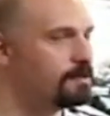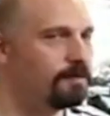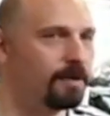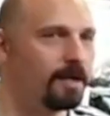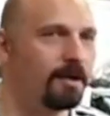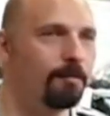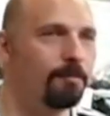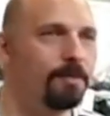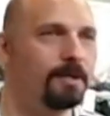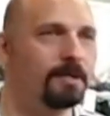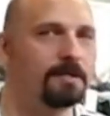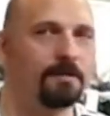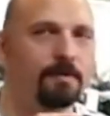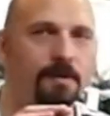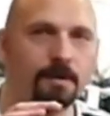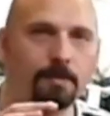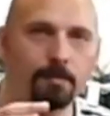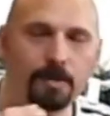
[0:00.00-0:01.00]
We have built a
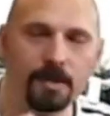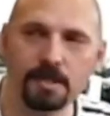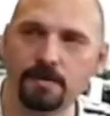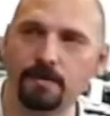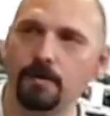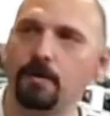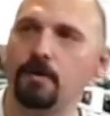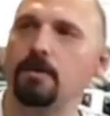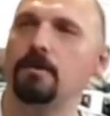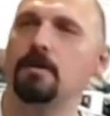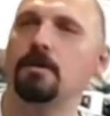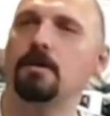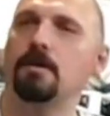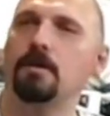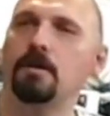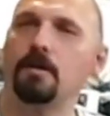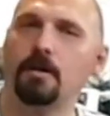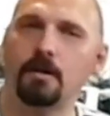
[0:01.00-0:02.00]
very peaceful,
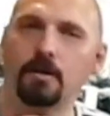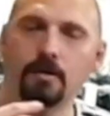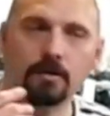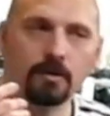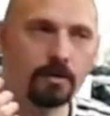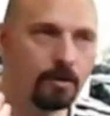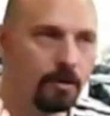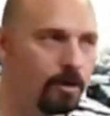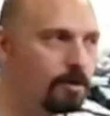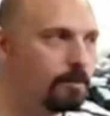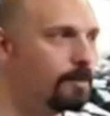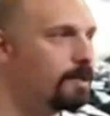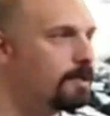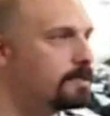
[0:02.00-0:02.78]
normal